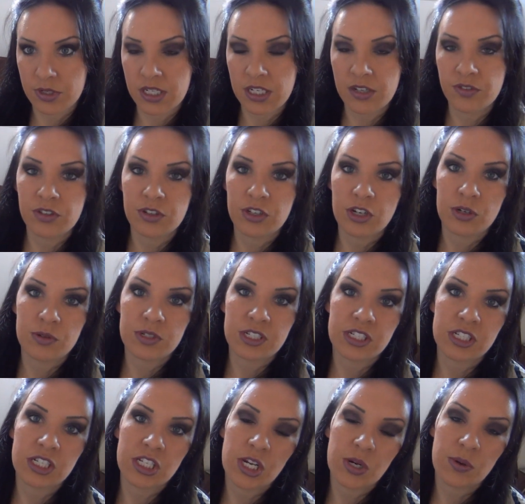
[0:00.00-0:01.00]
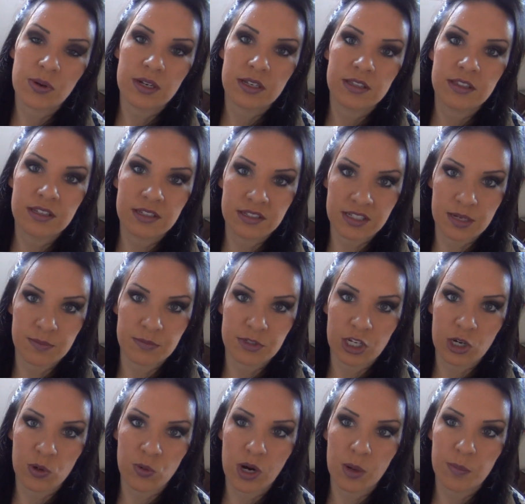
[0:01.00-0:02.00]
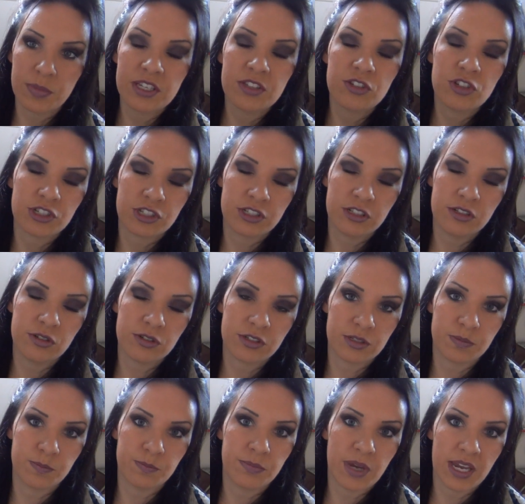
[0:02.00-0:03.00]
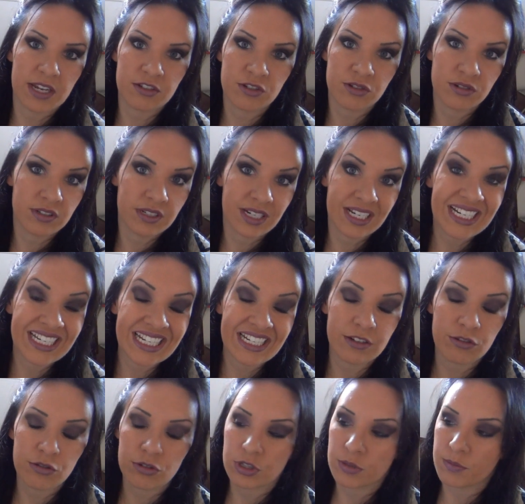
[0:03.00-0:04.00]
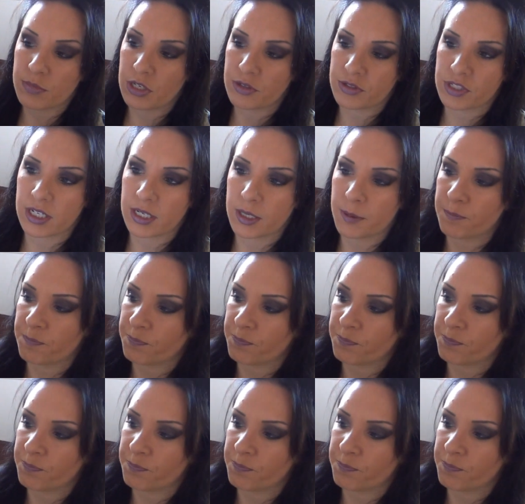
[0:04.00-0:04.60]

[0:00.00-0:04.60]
If the note is lower, the stems go up. It just looks better and cleaner on the music.